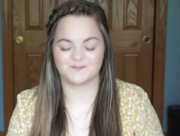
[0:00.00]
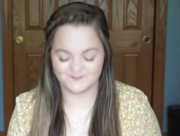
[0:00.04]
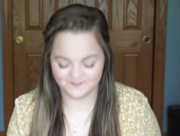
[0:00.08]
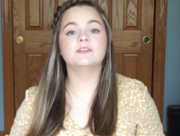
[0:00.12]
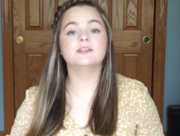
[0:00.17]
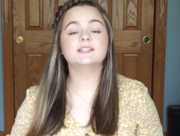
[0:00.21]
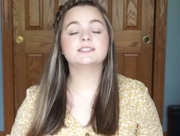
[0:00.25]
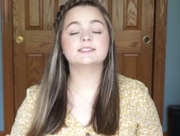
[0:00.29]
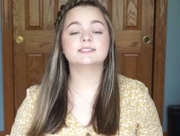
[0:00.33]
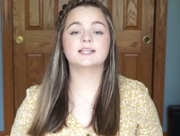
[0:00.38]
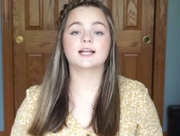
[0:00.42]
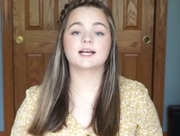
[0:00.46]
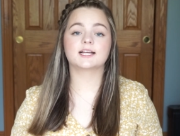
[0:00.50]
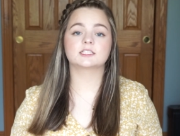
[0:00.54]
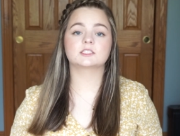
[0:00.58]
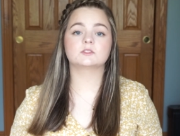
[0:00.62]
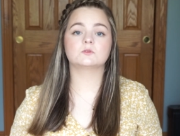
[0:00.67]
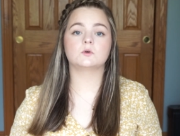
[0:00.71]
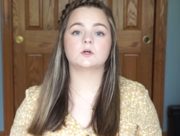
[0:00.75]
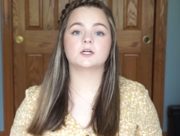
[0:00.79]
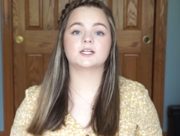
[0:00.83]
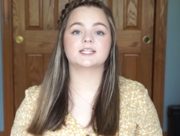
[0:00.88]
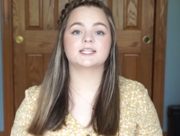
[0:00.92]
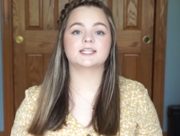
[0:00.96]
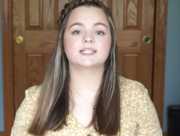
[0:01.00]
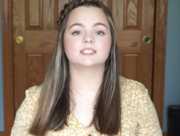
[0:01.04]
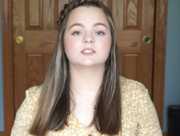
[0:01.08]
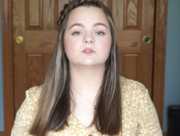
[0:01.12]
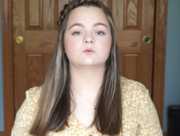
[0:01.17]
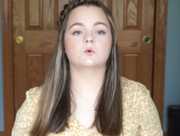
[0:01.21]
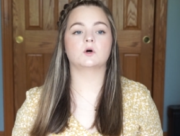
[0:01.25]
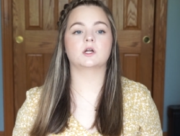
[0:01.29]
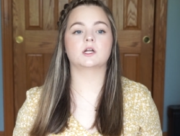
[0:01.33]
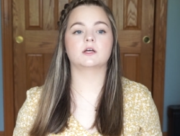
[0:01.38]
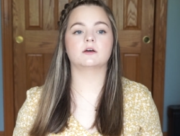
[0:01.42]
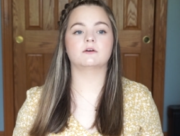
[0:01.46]
This next one is
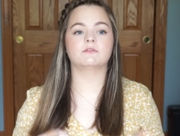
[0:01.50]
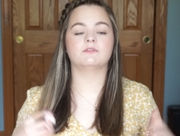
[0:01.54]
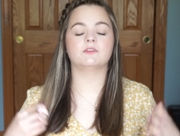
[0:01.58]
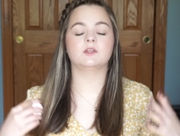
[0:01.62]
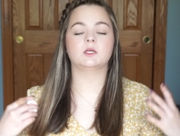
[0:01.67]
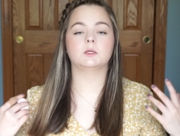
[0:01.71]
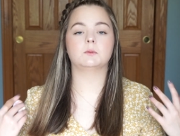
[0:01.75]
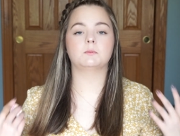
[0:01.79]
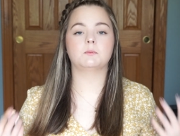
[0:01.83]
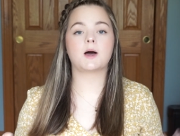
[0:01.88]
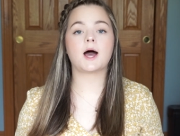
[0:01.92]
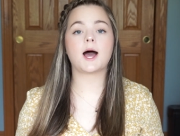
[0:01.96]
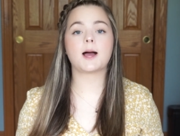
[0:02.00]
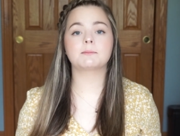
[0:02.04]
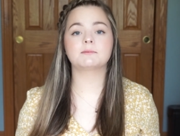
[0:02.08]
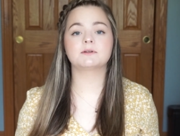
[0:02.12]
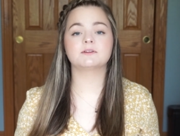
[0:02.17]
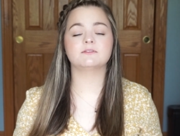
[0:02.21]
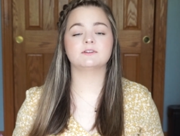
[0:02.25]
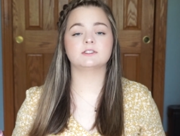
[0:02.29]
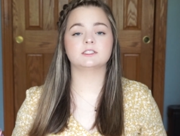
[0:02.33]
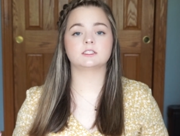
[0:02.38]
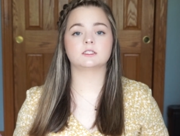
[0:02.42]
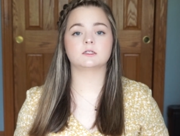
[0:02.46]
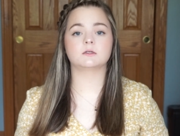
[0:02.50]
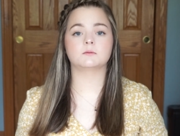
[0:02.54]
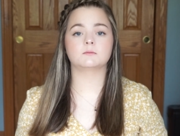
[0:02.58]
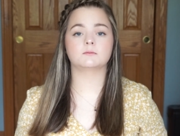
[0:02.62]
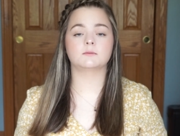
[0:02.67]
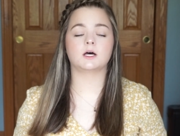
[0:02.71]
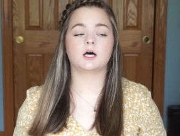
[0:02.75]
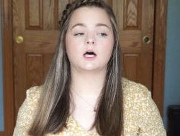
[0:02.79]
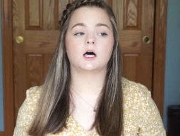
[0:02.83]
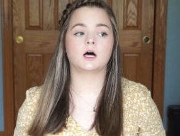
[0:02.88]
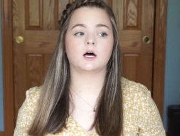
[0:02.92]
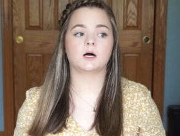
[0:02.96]
one of the Poptivism
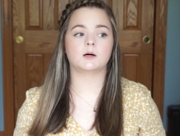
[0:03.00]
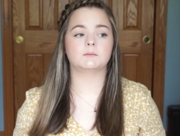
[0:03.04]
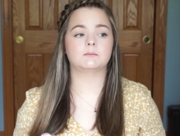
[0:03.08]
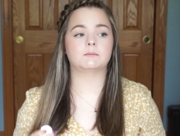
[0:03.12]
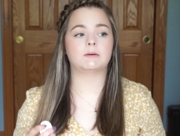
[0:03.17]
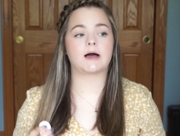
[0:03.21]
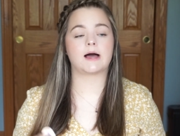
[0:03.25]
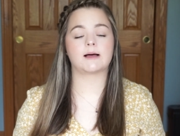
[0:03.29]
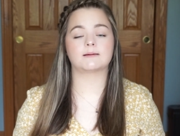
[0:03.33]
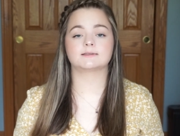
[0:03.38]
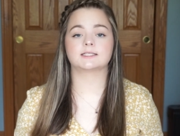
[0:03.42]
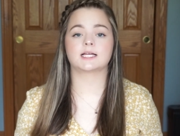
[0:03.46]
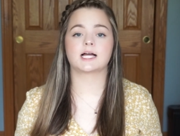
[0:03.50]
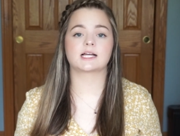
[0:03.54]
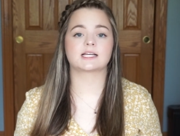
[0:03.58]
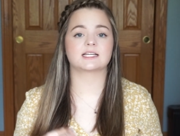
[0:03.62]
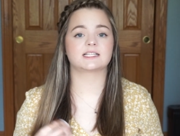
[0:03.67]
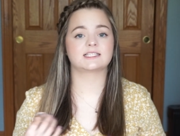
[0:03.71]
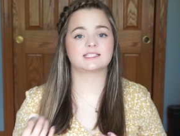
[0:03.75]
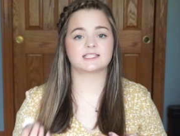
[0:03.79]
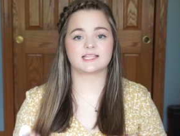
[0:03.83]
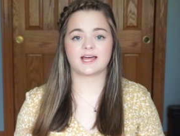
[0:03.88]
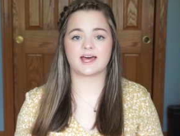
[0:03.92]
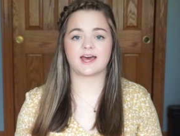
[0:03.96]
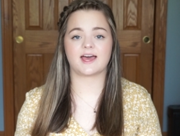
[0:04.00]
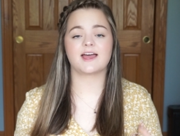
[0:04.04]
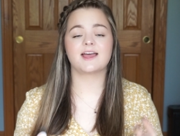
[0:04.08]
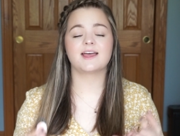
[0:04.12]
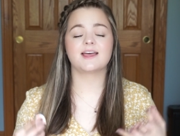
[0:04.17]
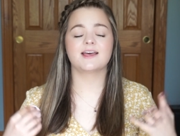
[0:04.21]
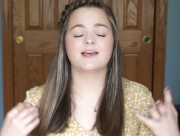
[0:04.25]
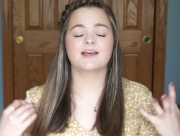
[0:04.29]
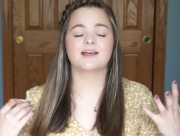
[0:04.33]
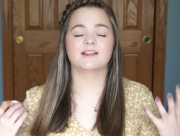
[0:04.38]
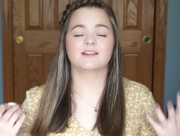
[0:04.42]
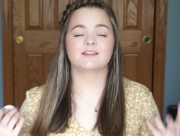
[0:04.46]
pop sockets that
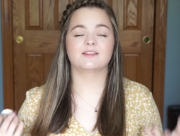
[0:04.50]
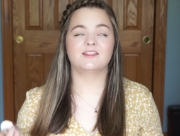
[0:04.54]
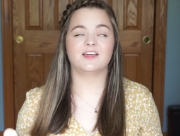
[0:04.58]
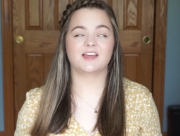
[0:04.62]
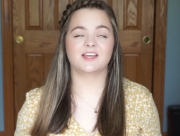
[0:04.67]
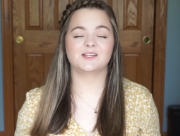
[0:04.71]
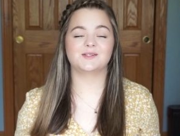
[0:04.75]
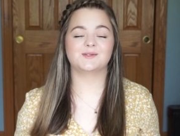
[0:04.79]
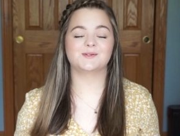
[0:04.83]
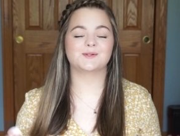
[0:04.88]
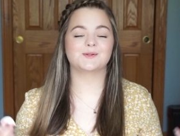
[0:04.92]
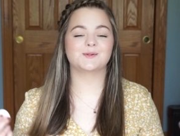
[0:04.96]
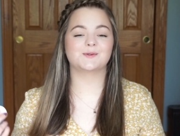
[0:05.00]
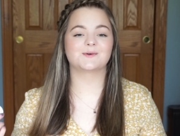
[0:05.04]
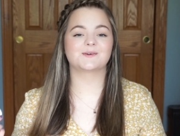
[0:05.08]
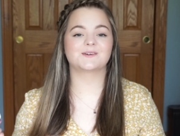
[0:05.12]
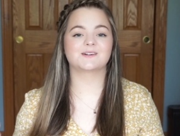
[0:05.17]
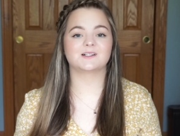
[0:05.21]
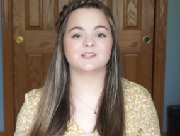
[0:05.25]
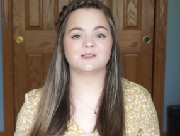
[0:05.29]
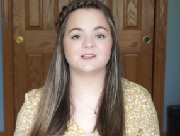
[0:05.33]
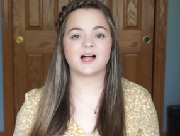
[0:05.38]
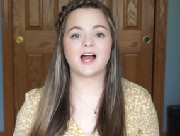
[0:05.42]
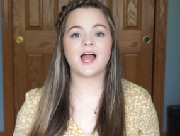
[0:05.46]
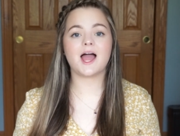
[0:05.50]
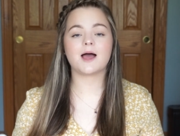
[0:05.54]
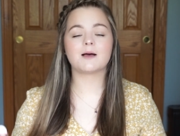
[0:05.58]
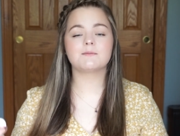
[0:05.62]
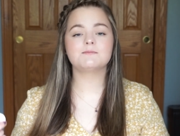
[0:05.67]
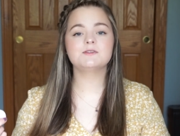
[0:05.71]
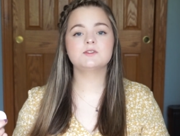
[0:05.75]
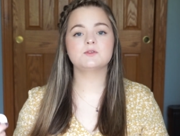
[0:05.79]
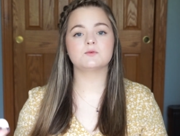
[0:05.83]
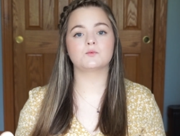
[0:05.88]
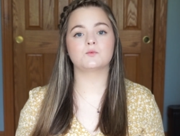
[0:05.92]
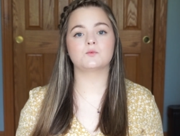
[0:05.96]
they do
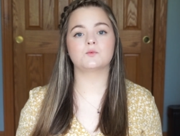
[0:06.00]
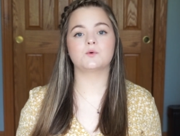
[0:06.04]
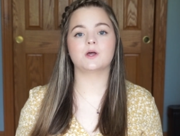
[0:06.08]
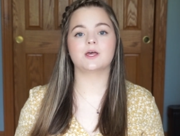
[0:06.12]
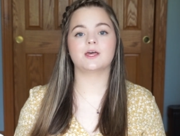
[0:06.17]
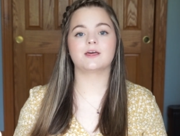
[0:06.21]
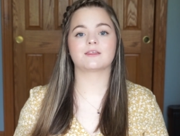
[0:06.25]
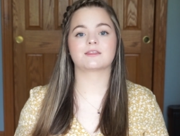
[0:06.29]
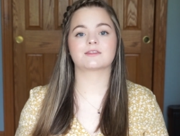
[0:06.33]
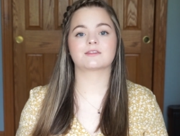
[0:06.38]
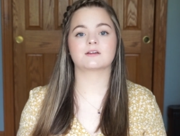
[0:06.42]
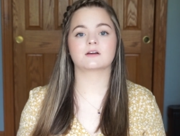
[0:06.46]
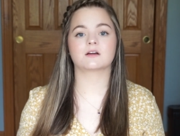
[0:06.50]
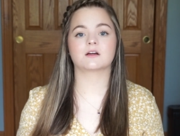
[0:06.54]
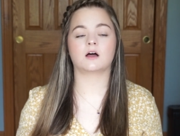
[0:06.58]
collabs with